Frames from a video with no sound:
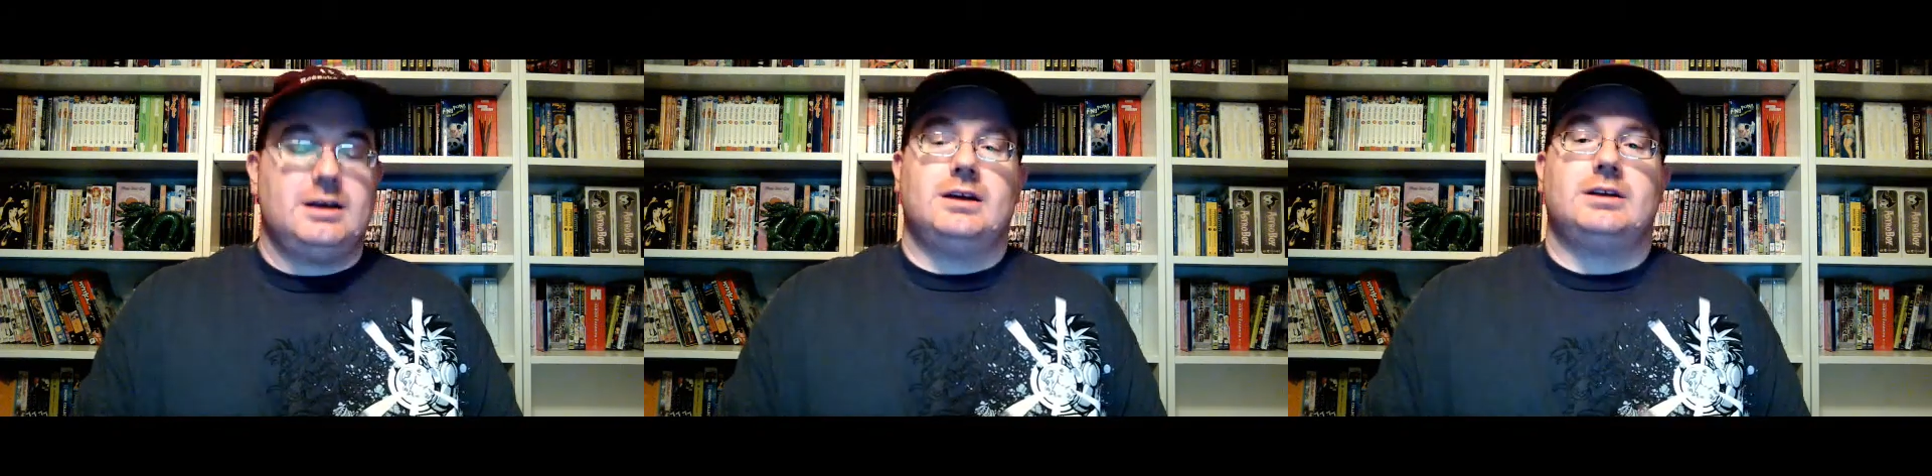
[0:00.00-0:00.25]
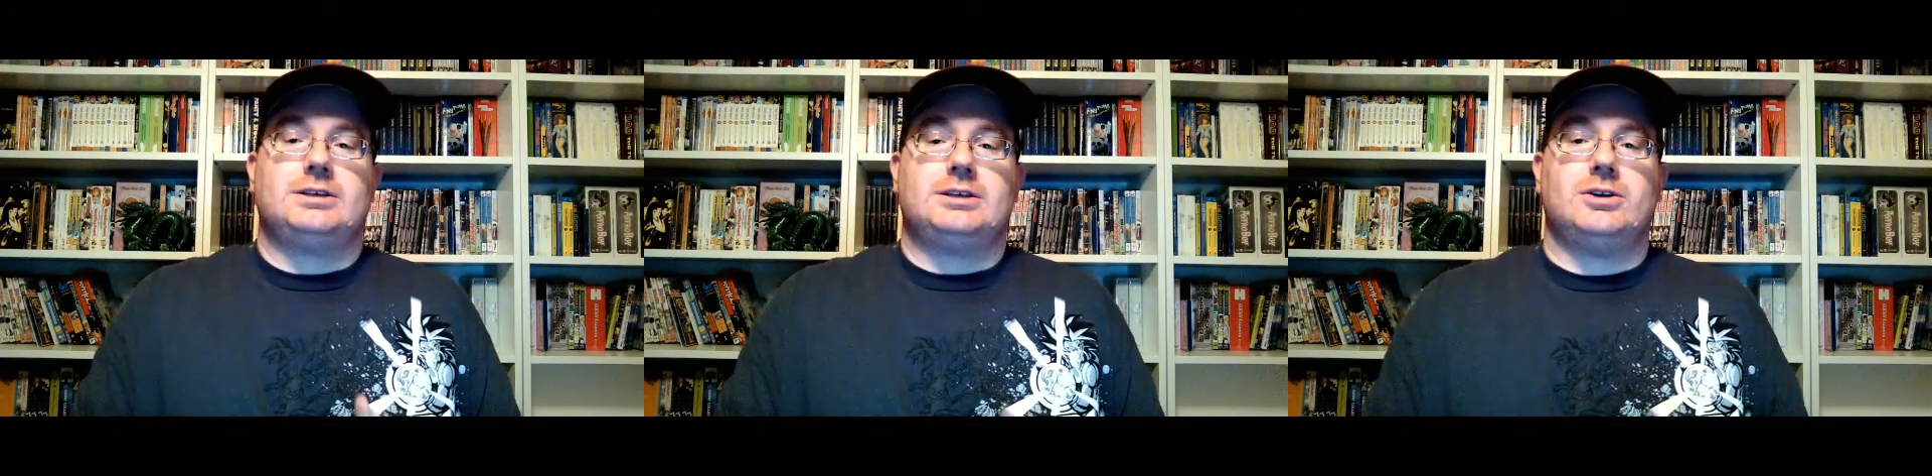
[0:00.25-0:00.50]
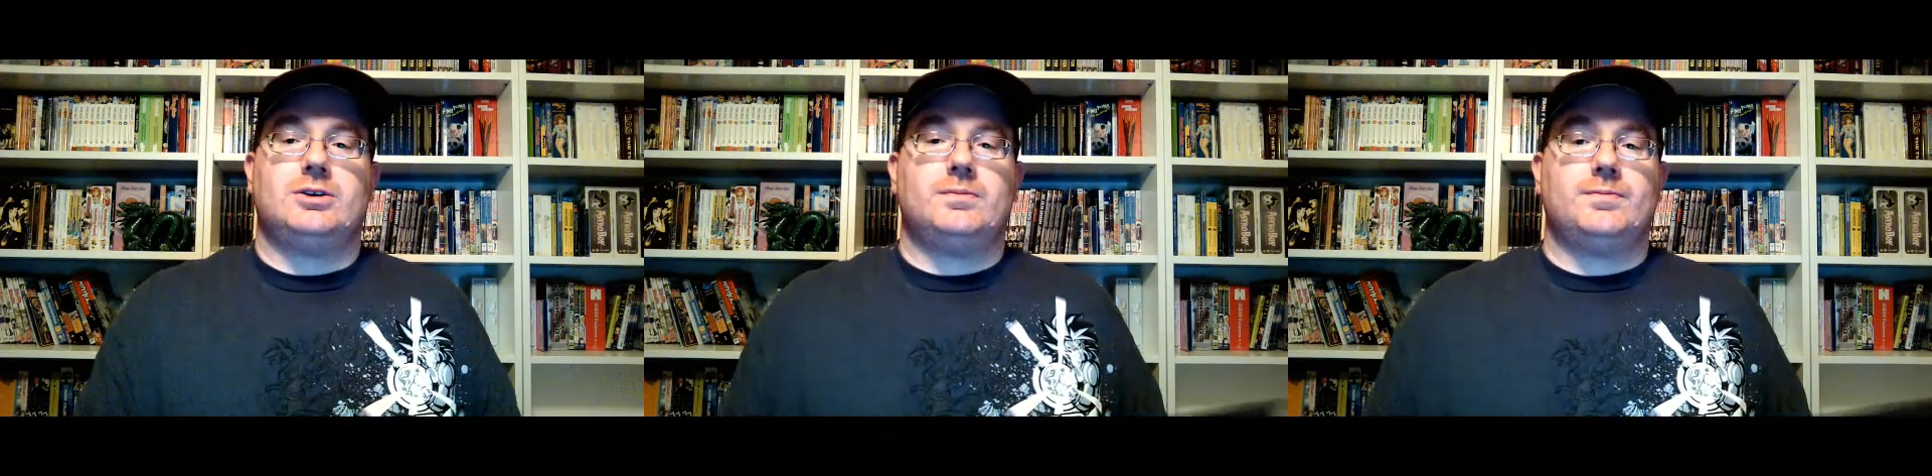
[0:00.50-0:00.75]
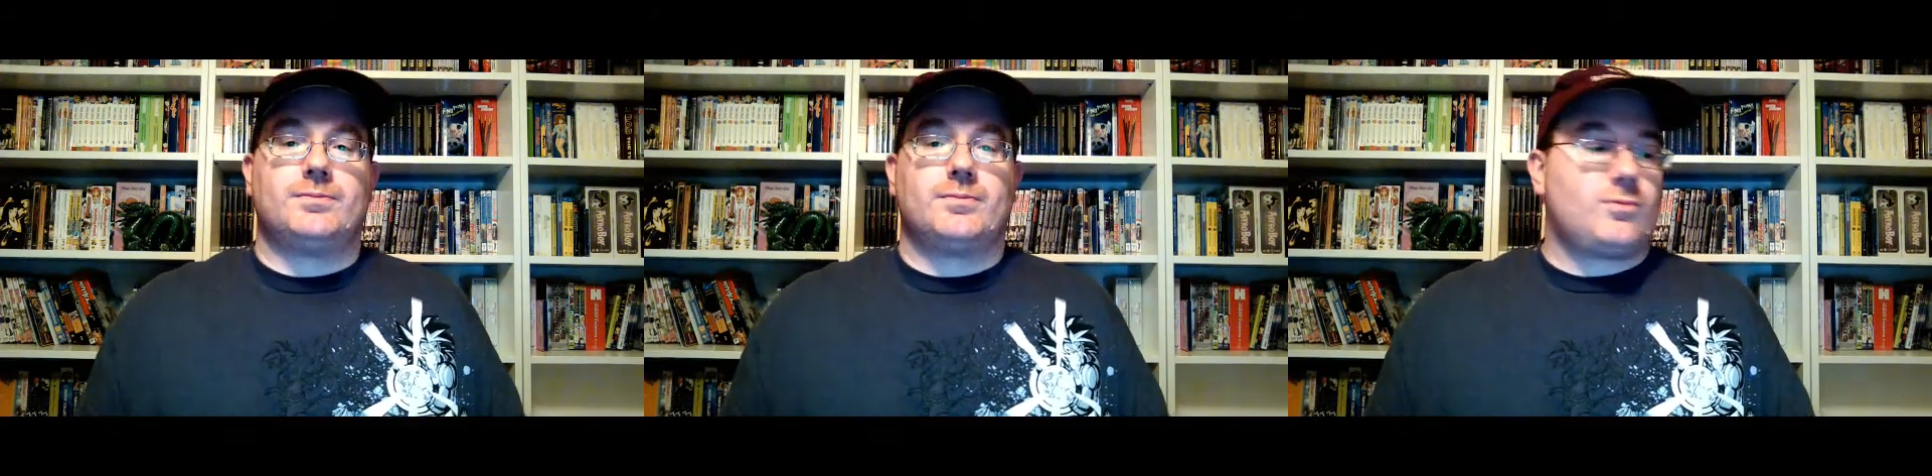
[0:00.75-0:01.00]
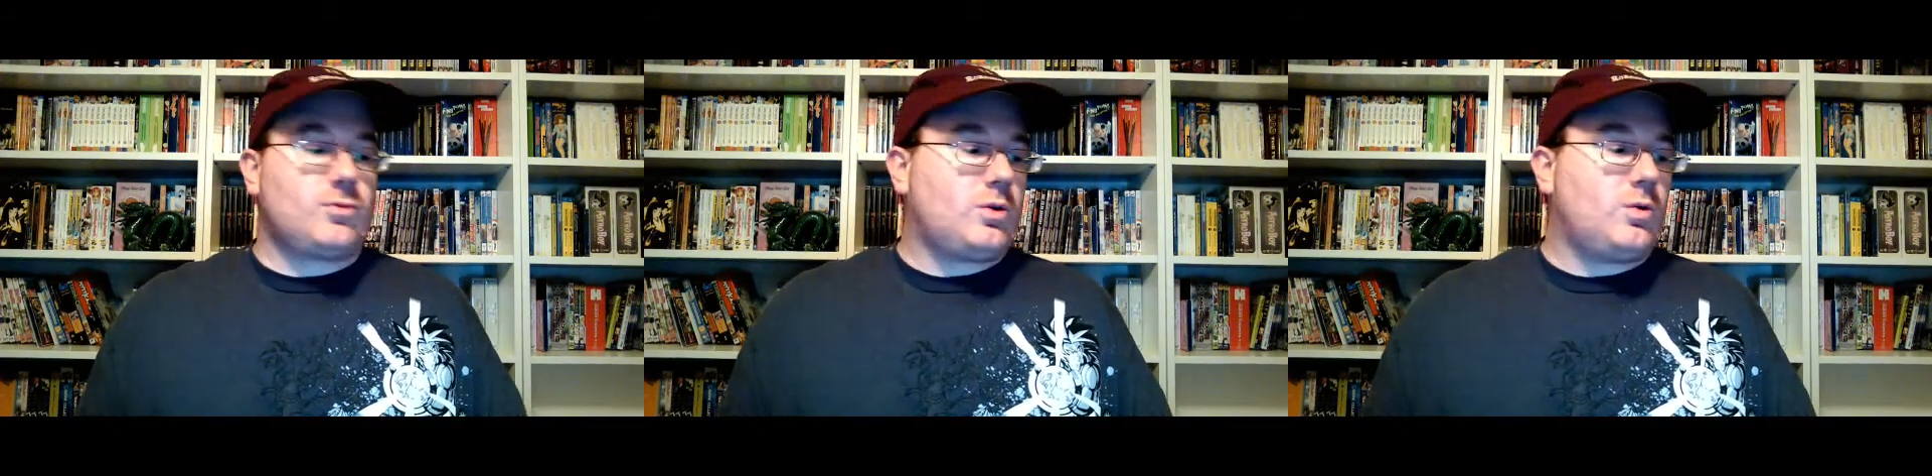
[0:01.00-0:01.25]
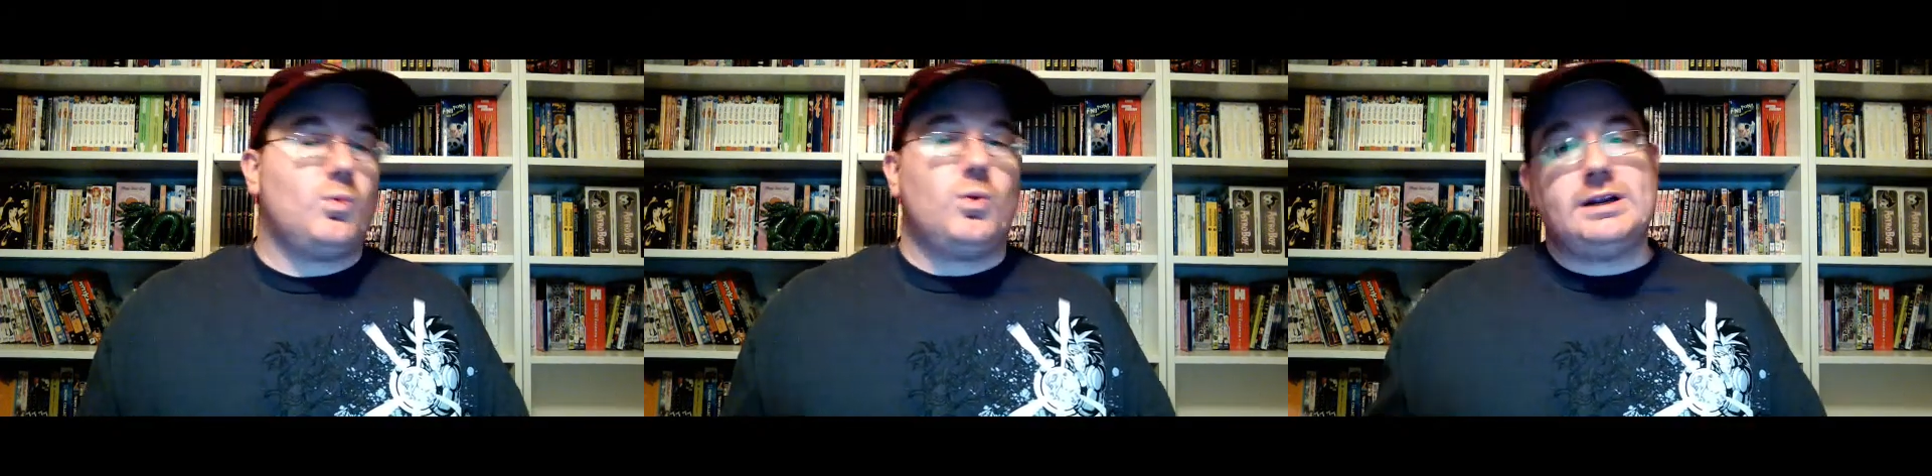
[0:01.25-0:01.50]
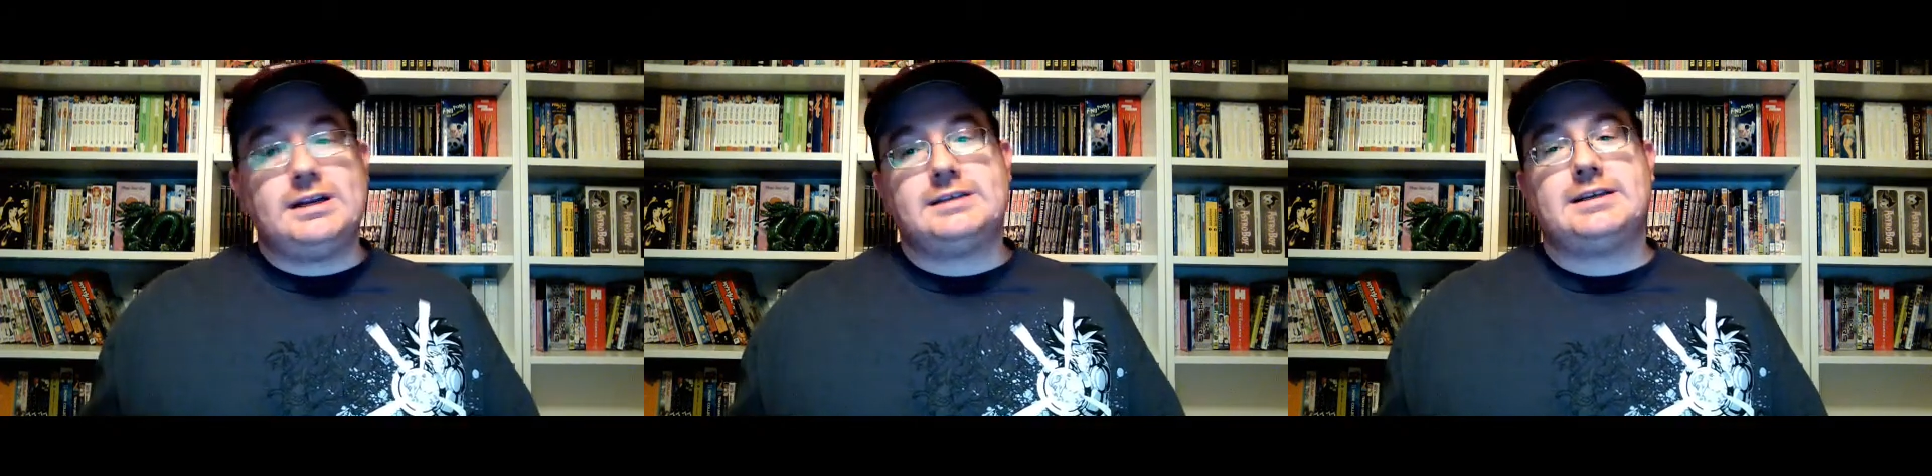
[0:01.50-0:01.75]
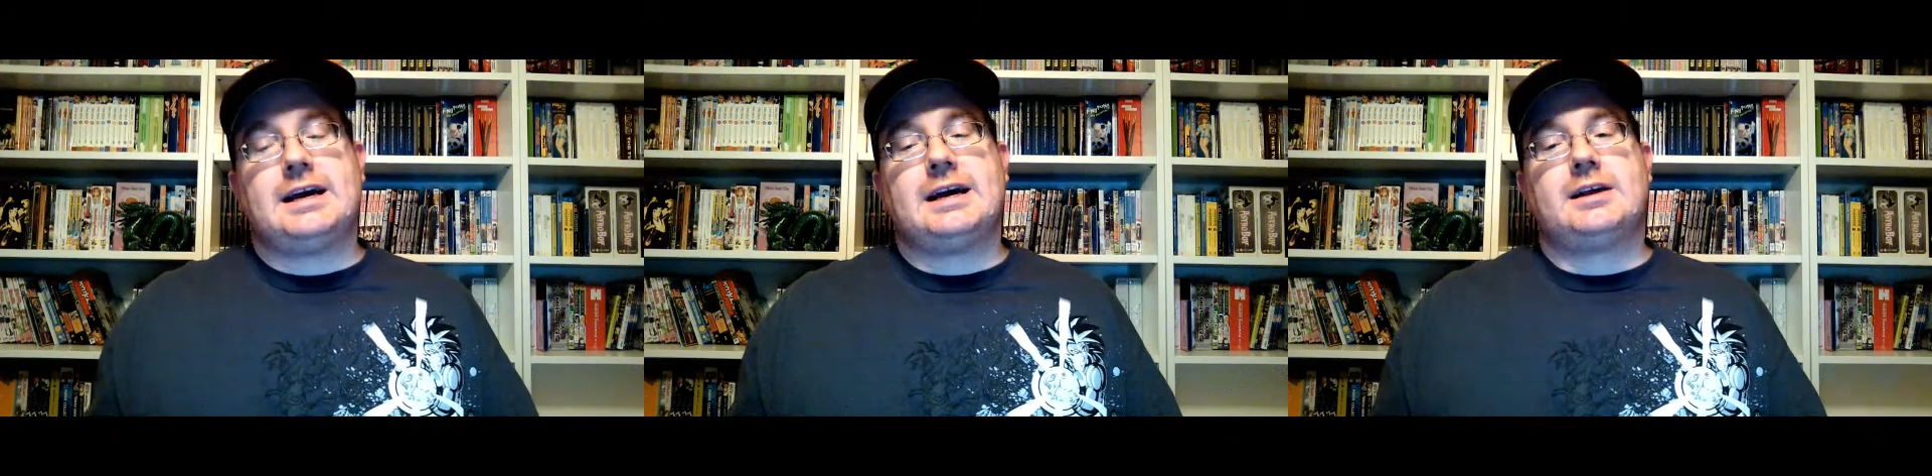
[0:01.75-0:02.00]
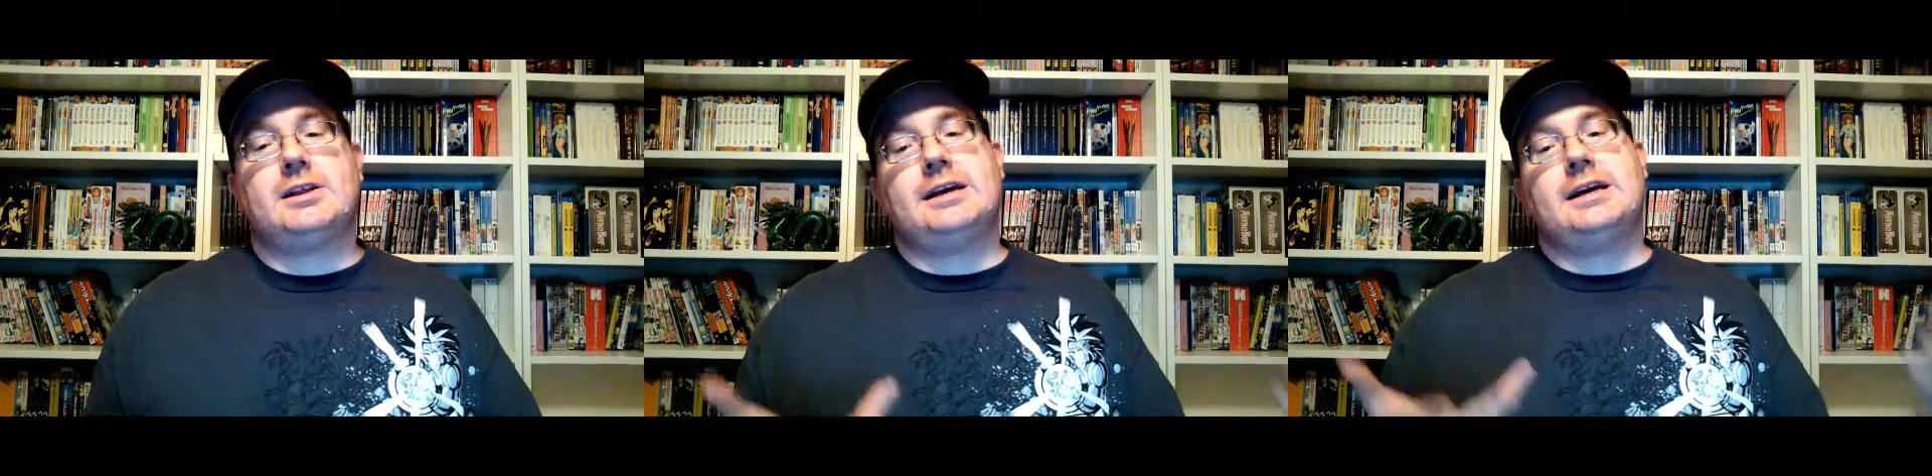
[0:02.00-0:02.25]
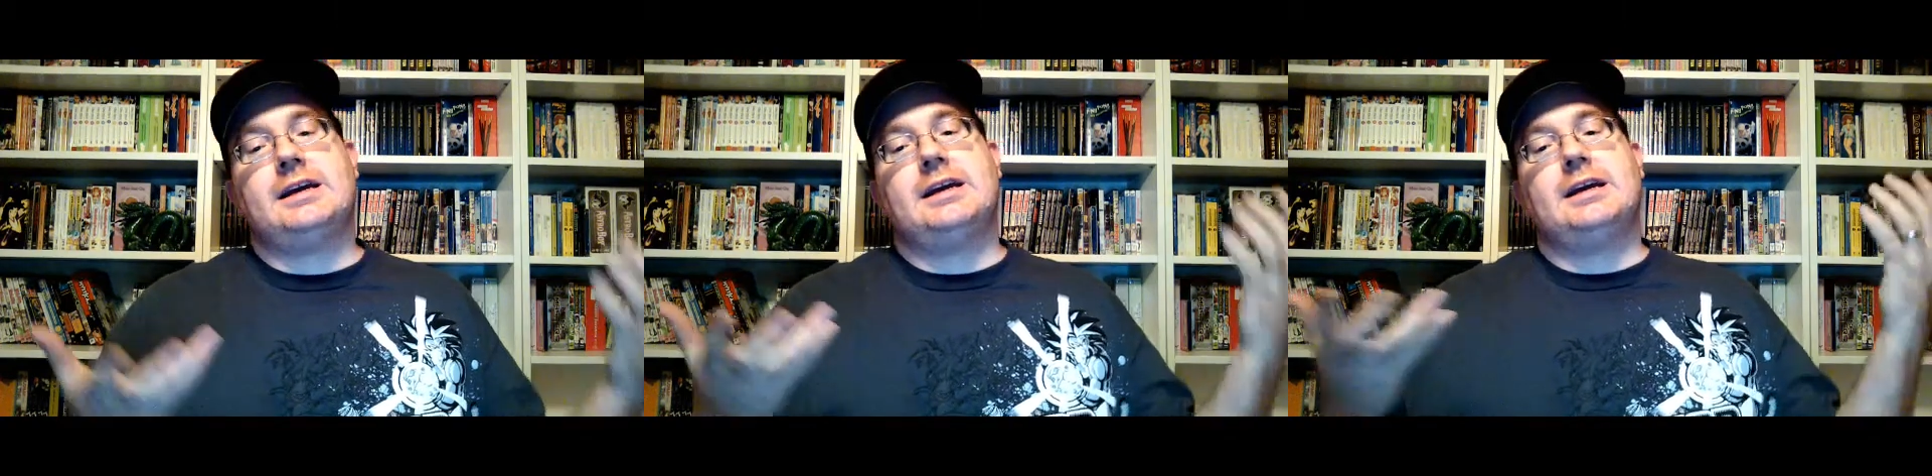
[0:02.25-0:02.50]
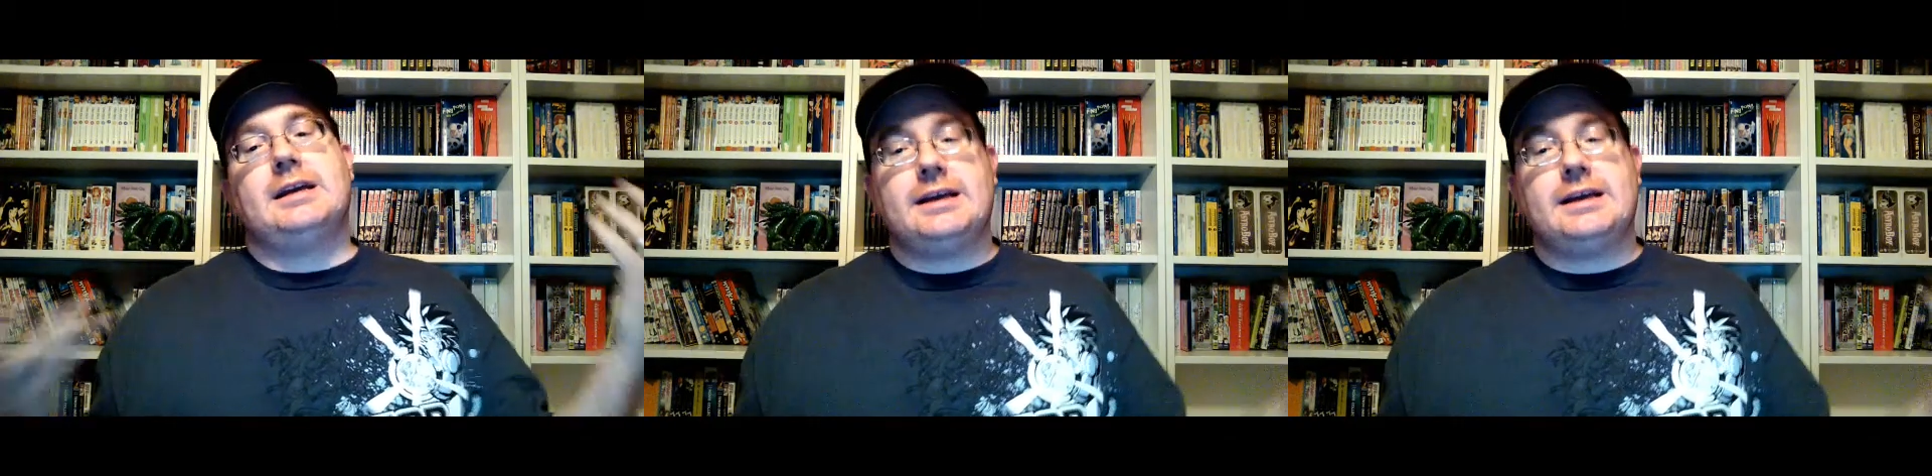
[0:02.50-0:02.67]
So, what exactly